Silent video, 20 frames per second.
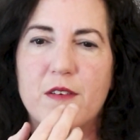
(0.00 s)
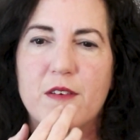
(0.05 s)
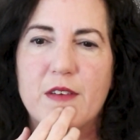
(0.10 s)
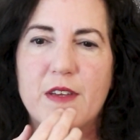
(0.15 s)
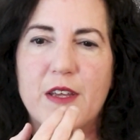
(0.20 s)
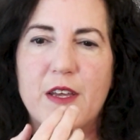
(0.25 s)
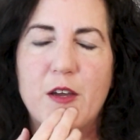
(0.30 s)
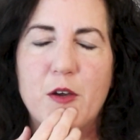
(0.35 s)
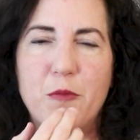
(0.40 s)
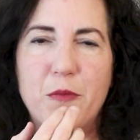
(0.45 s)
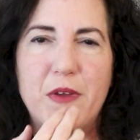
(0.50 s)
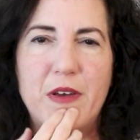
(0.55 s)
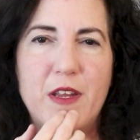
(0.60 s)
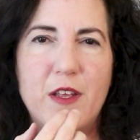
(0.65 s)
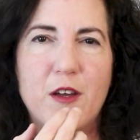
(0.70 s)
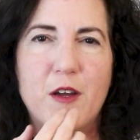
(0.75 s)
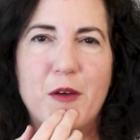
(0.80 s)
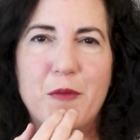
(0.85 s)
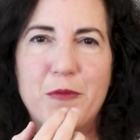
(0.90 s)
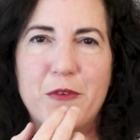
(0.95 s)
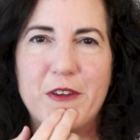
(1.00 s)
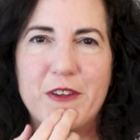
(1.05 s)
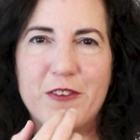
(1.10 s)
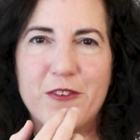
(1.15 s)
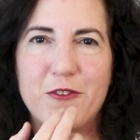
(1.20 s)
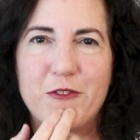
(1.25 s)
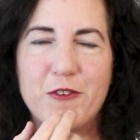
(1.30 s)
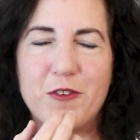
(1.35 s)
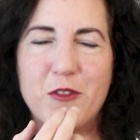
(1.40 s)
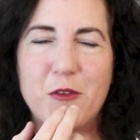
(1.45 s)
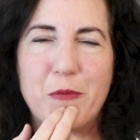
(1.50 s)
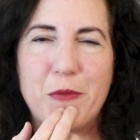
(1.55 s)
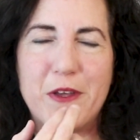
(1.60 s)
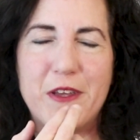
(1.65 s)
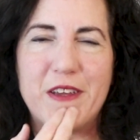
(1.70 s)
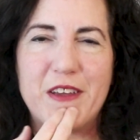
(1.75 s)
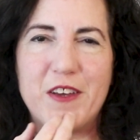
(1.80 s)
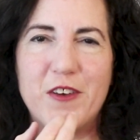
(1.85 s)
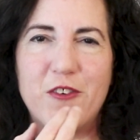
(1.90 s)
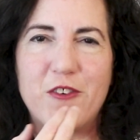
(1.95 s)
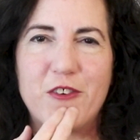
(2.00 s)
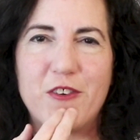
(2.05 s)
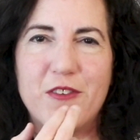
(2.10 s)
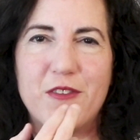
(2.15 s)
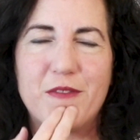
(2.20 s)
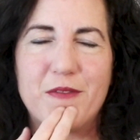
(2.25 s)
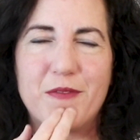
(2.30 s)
How many objects are on the page?